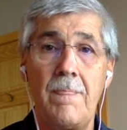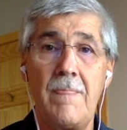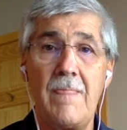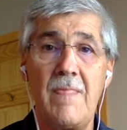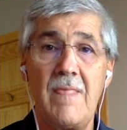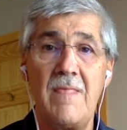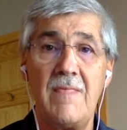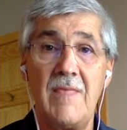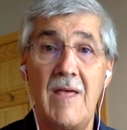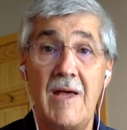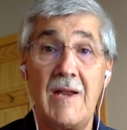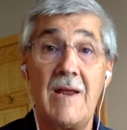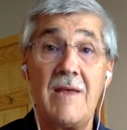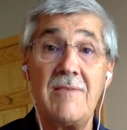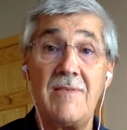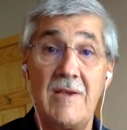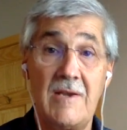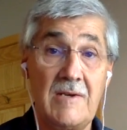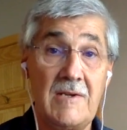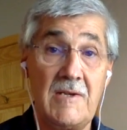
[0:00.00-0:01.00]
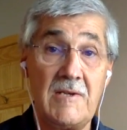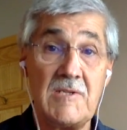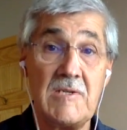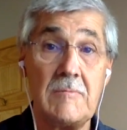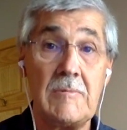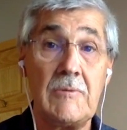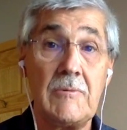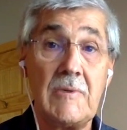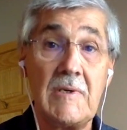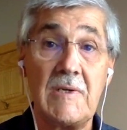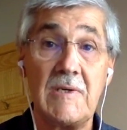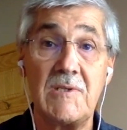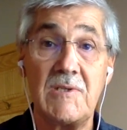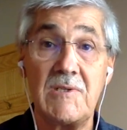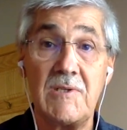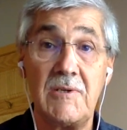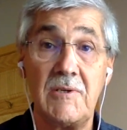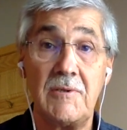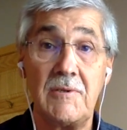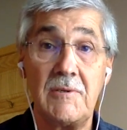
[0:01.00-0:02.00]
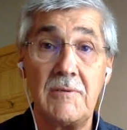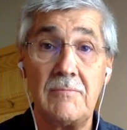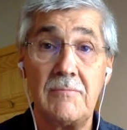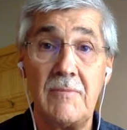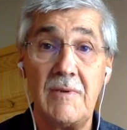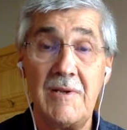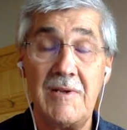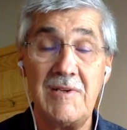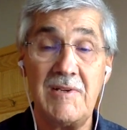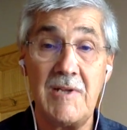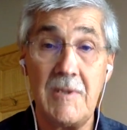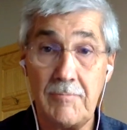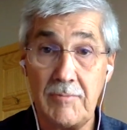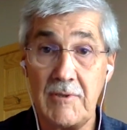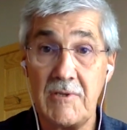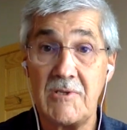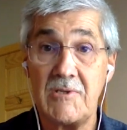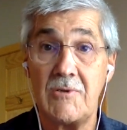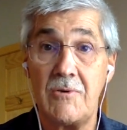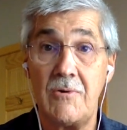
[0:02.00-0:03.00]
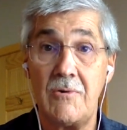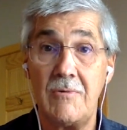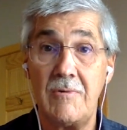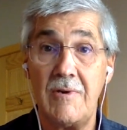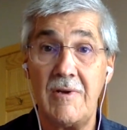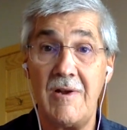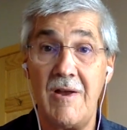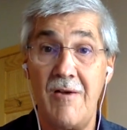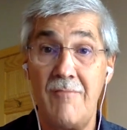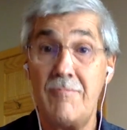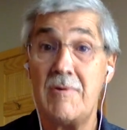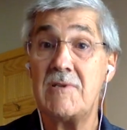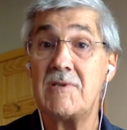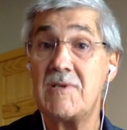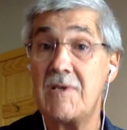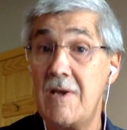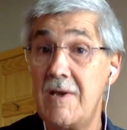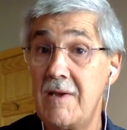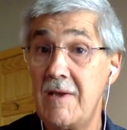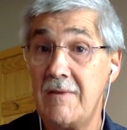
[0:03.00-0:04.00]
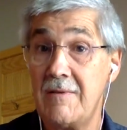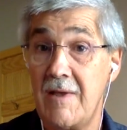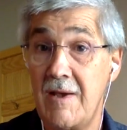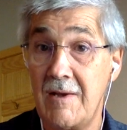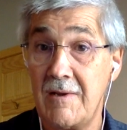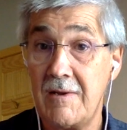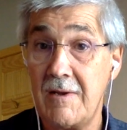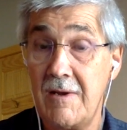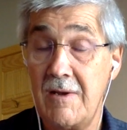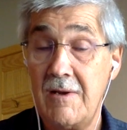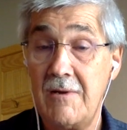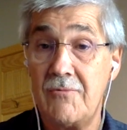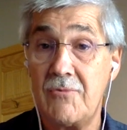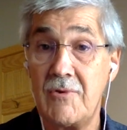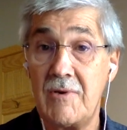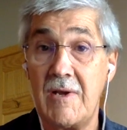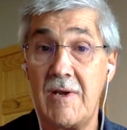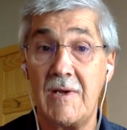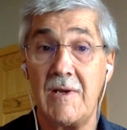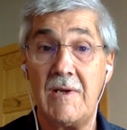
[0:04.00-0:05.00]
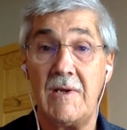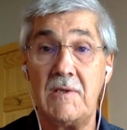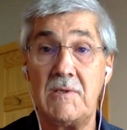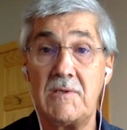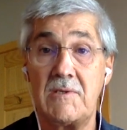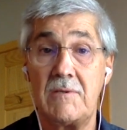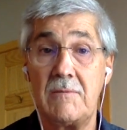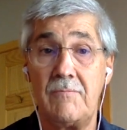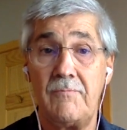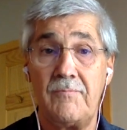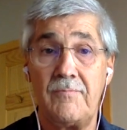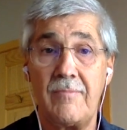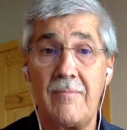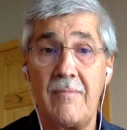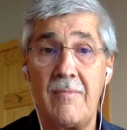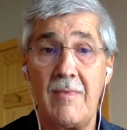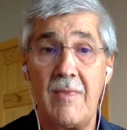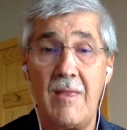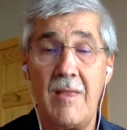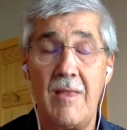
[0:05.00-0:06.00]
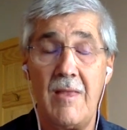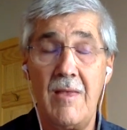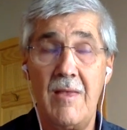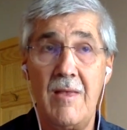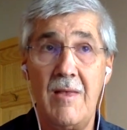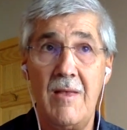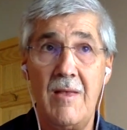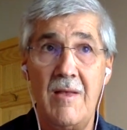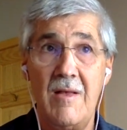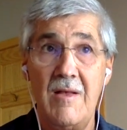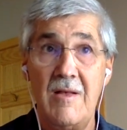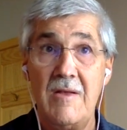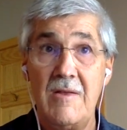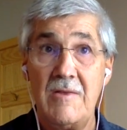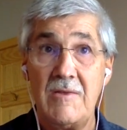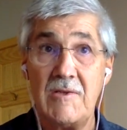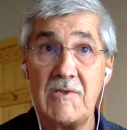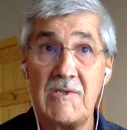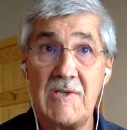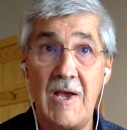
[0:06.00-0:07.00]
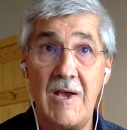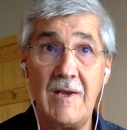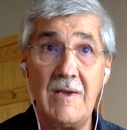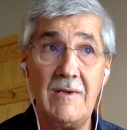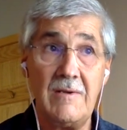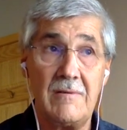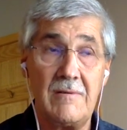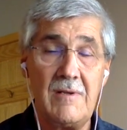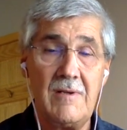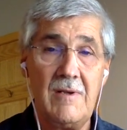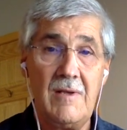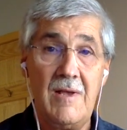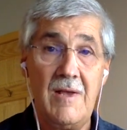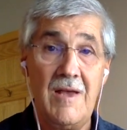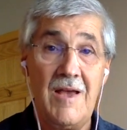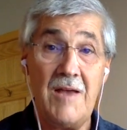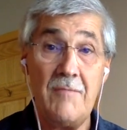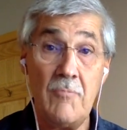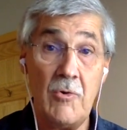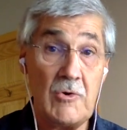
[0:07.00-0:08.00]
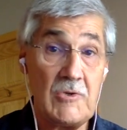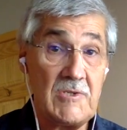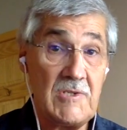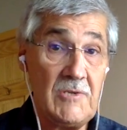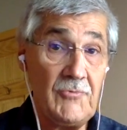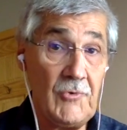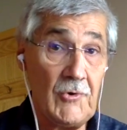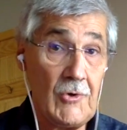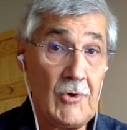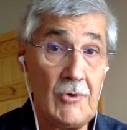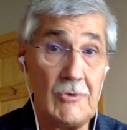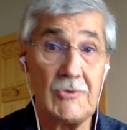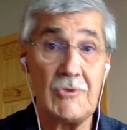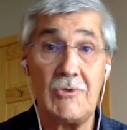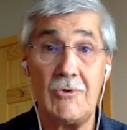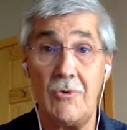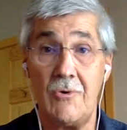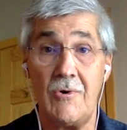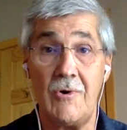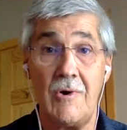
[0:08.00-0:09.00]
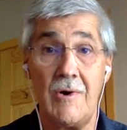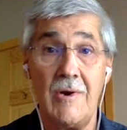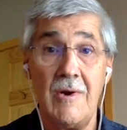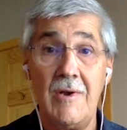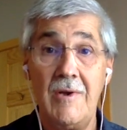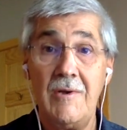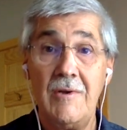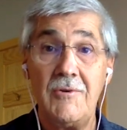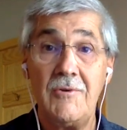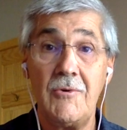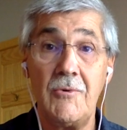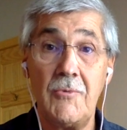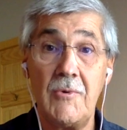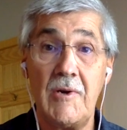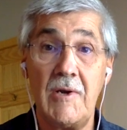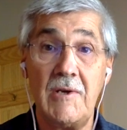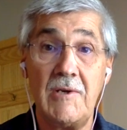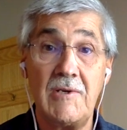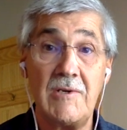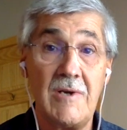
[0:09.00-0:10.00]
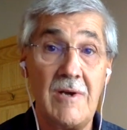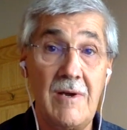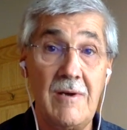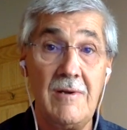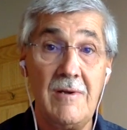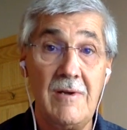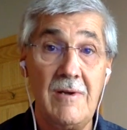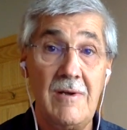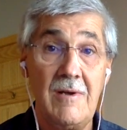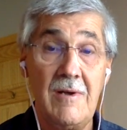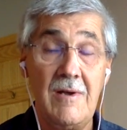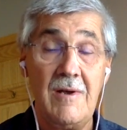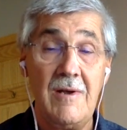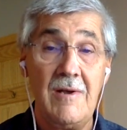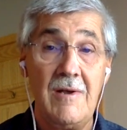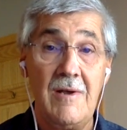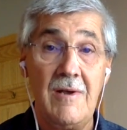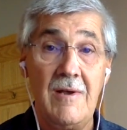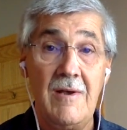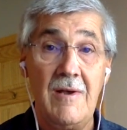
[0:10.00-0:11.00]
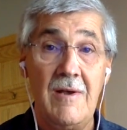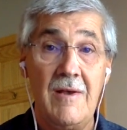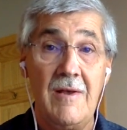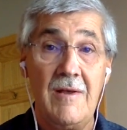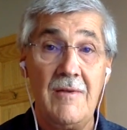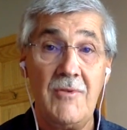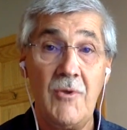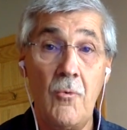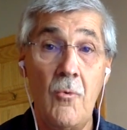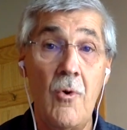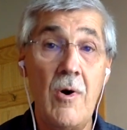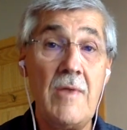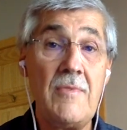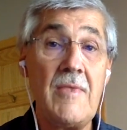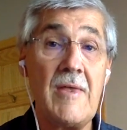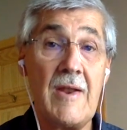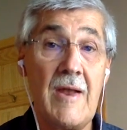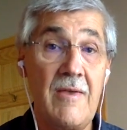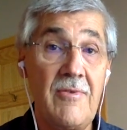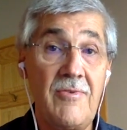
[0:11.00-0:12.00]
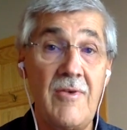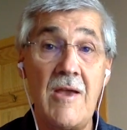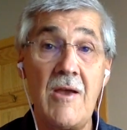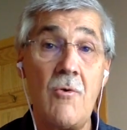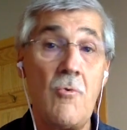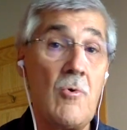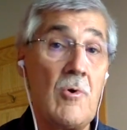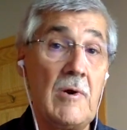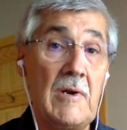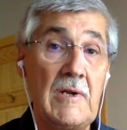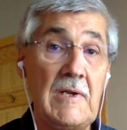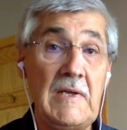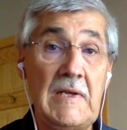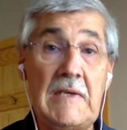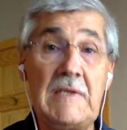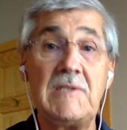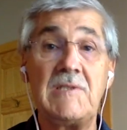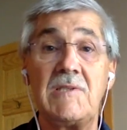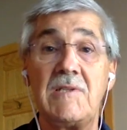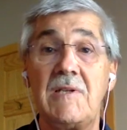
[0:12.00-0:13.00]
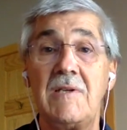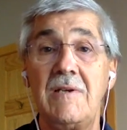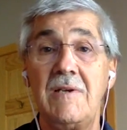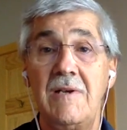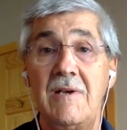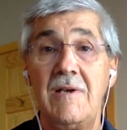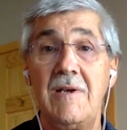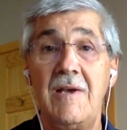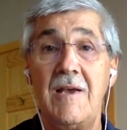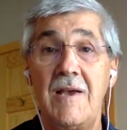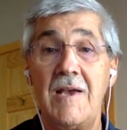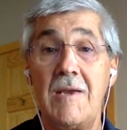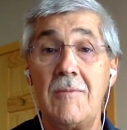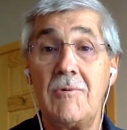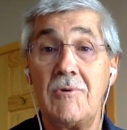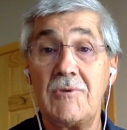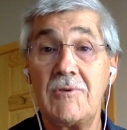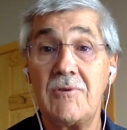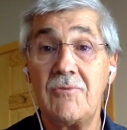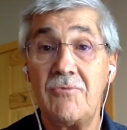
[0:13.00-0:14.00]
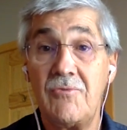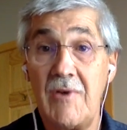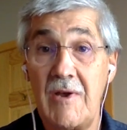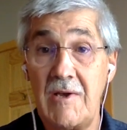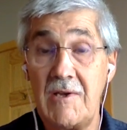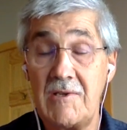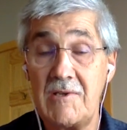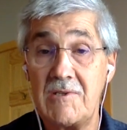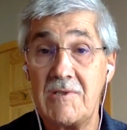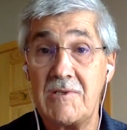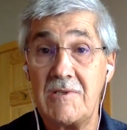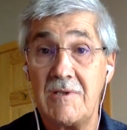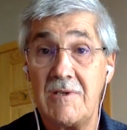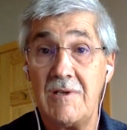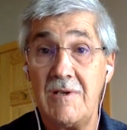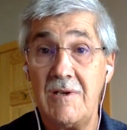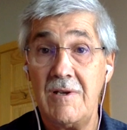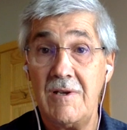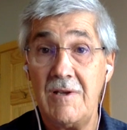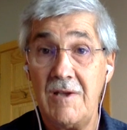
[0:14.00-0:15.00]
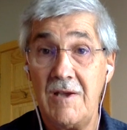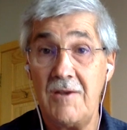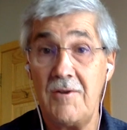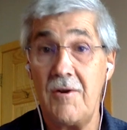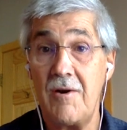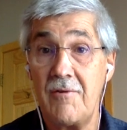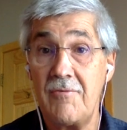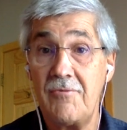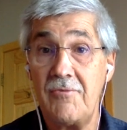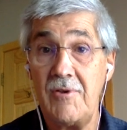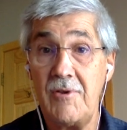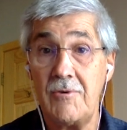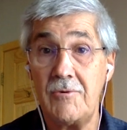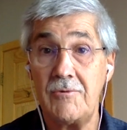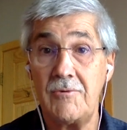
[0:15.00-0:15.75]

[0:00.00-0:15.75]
That, I think, needs to be reconsidered, deeply so, and I've been saying that for decades. The second and most difficult shore to reach, the one that I think we're least able to face in our field,